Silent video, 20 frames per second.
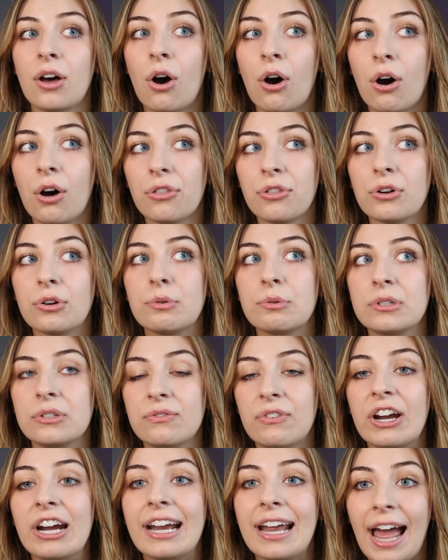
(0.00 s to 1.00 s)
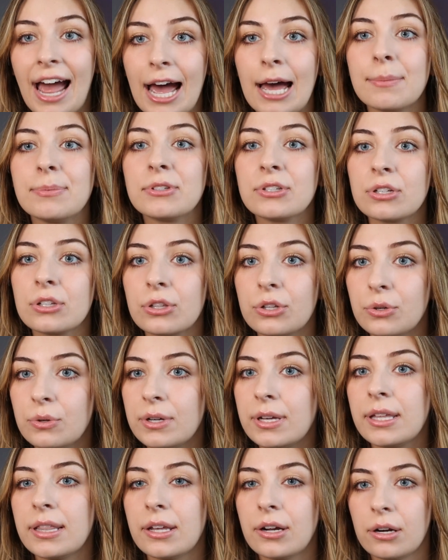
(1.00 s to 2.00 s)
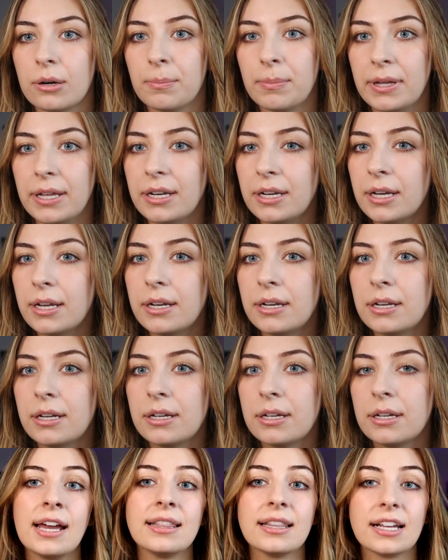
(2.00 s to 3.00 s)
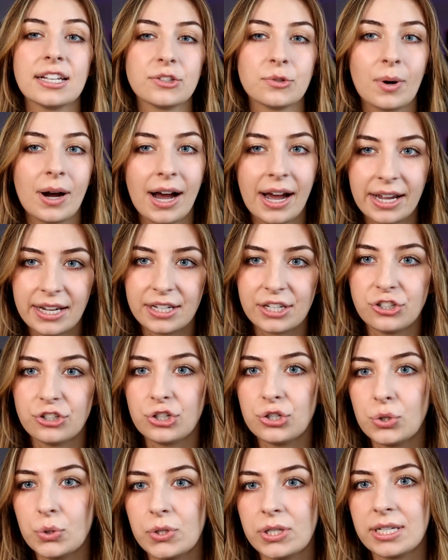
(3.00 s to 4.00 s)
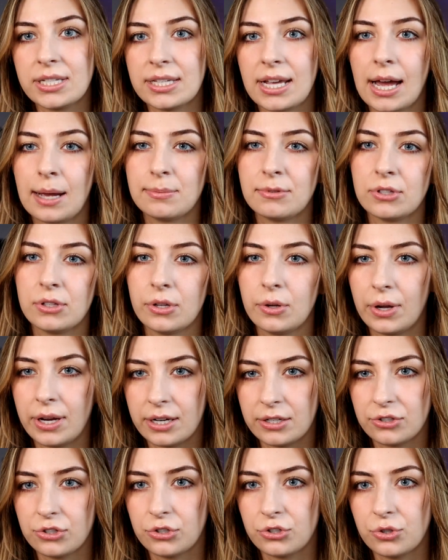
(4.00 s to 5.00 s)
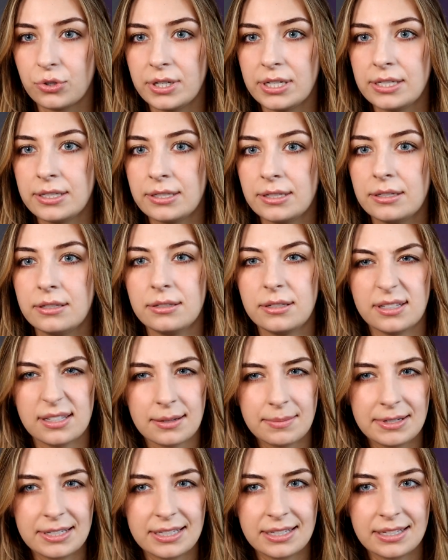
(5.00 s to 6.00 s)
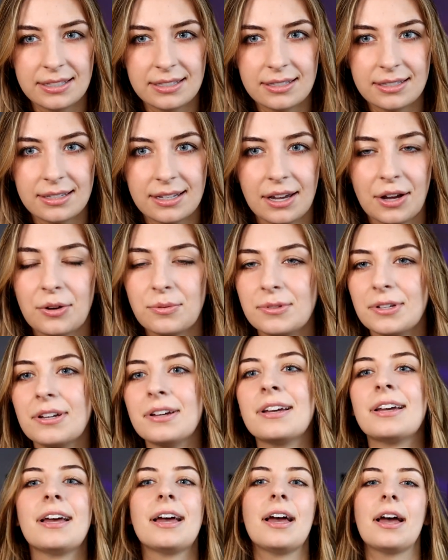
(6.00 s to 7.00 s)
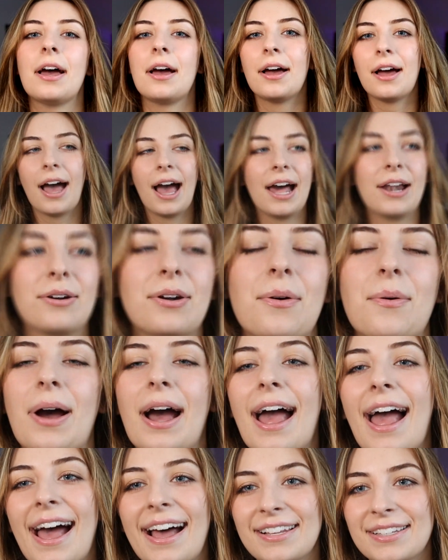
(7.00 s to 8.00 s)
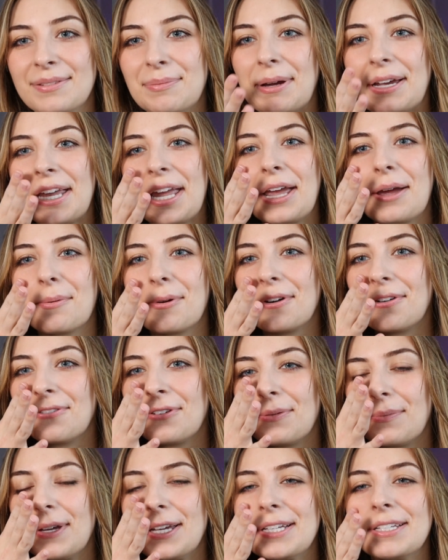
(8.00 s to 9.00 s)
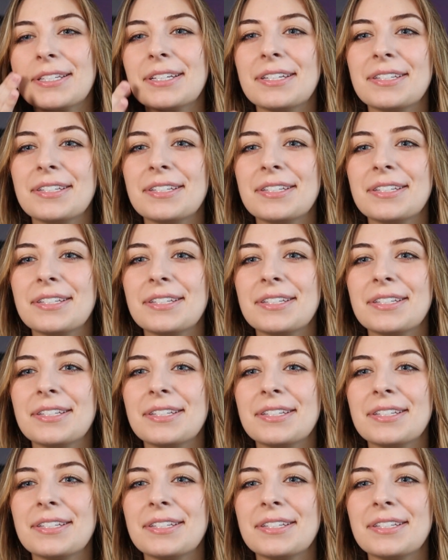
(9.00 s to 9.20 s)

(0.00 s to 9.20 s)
the author was very absolute in their opinion, and that's why I can choose this absolute answer choice. Does that make sense? I hope so. I don't know why I asked my camera if it makes